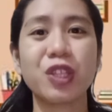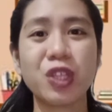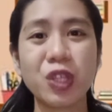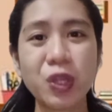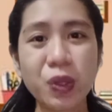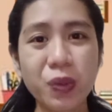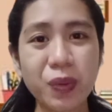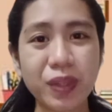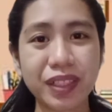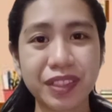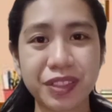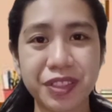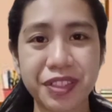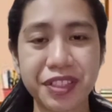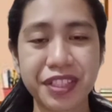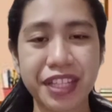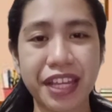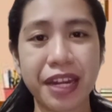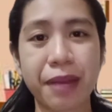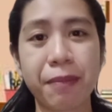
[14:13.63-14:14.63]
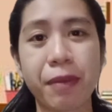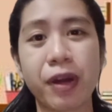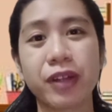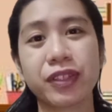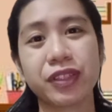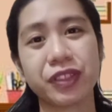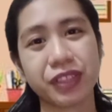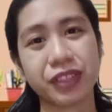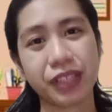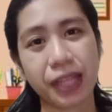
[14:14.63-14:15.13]
you understand
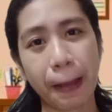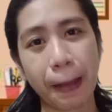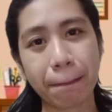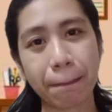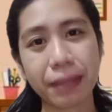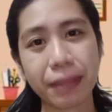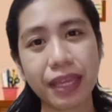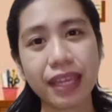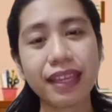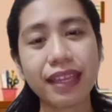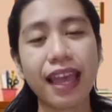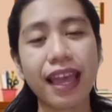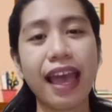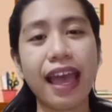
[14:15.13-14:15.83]
about our topic,